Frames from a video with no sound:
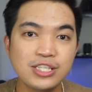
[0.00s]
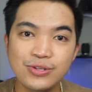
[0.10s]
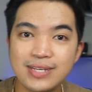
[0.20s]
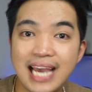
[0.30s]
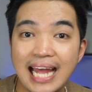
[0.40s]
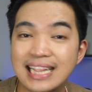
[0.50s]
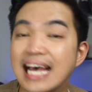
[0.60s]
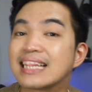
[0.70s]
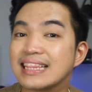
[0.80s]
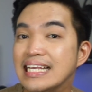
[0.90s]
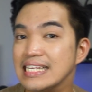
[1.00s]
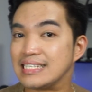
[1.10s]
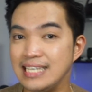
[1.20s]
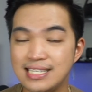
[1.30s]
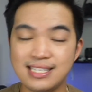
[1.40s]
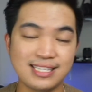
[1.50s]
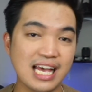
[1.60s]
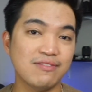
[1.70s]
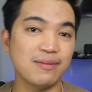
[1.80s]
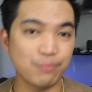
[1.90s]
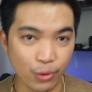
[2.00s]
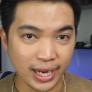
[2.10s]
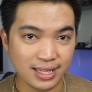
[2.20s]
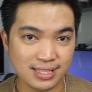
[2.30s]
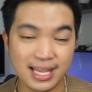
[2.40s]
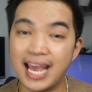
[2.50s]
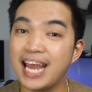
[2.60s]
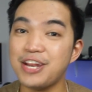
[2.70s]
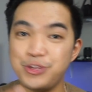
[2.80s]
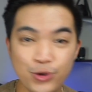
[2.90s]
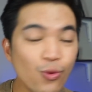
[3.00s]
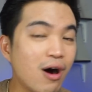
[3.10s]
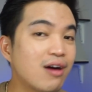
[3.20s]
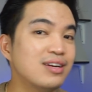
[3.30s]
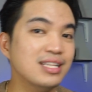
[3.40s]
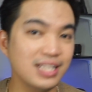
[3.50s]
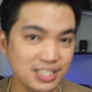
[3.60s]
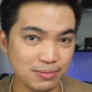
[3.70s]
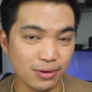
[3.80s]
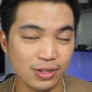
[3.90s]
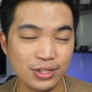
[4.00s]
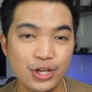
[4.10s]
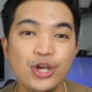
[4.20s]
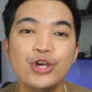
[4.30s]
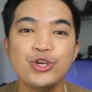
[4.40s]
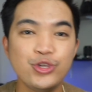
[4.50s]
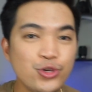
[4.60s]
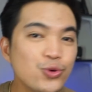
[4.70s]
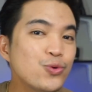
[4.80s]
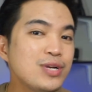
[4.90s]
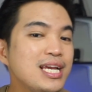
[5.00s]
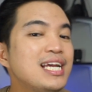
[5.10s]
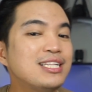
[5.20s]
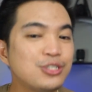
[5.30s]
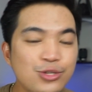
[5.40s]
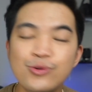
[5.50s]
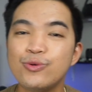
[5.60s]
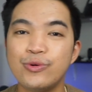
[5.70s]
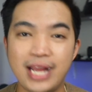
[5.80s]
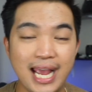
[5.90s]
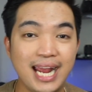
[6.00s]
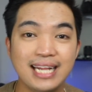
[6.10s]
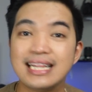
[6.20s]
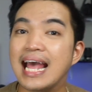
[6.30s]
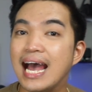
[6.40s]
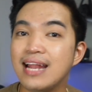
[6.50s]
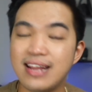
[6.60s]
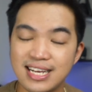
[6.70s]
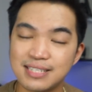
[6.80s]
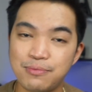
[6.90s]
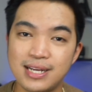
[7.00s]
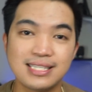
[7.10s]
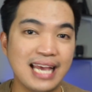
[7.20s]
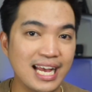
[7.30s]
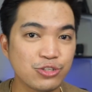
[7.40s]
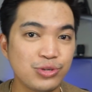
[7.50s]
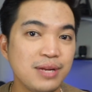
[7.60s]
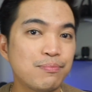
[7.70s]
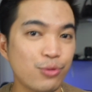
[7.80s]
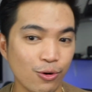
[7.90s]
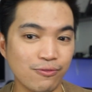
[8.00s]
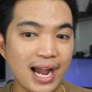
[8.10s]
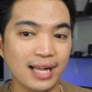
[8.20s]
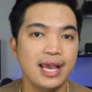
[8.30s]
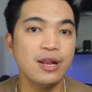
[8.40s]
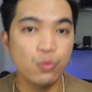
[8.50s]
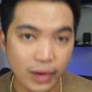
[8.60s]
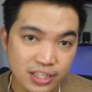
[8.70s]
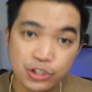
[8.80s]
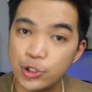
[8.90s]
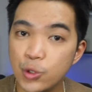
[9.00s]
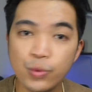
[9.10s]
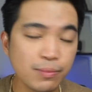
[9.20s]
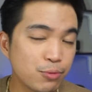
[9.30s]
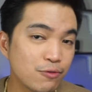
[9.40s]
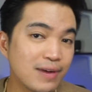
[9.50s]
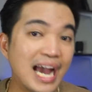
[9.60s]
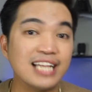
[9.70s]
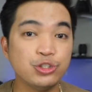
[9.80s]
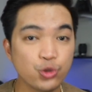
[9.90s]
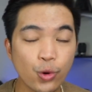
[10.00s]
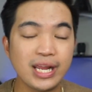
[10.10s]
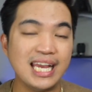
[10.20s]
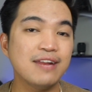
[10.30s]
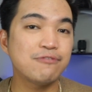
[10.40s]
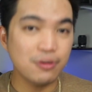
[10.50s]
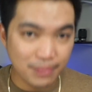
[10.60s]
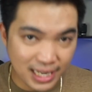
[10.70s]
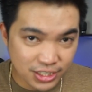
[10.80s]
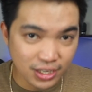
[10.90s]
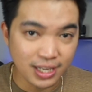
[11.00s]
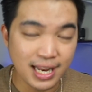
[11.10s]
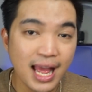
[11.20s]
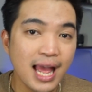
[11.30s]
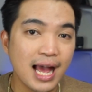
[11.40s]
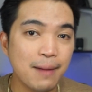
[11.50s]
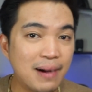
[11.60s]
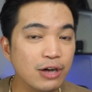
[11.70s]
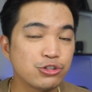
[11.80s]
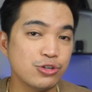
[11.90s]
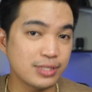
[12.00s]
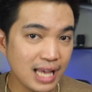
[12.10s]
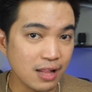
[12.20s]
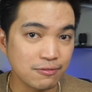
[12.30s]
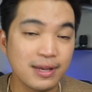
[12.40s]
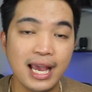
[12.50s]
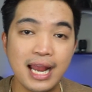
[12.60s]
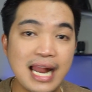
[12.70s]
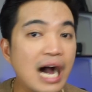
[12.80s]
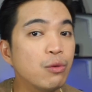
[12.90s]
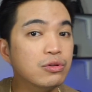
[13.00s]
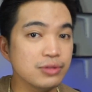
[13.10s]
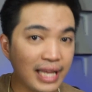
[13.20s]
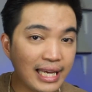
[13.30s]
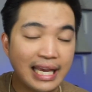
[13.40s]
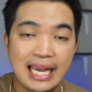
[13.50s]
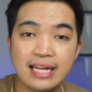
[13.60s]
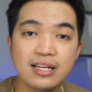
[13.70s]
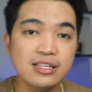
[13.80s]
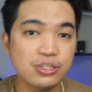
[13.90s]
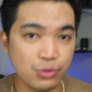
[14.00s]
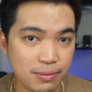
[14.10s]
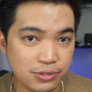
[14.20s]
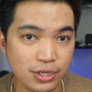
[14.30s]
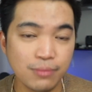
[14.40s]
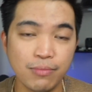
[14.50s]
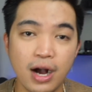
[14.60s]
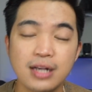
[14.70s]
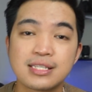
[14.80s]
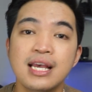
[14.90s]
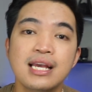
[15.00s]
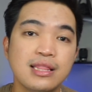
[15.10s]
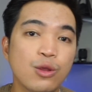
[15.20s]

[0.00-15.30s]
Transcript: you get at least 67 points and you are eligible, you need to create an express entry profile in which you will provide your information about yourself. And I will link in the description box the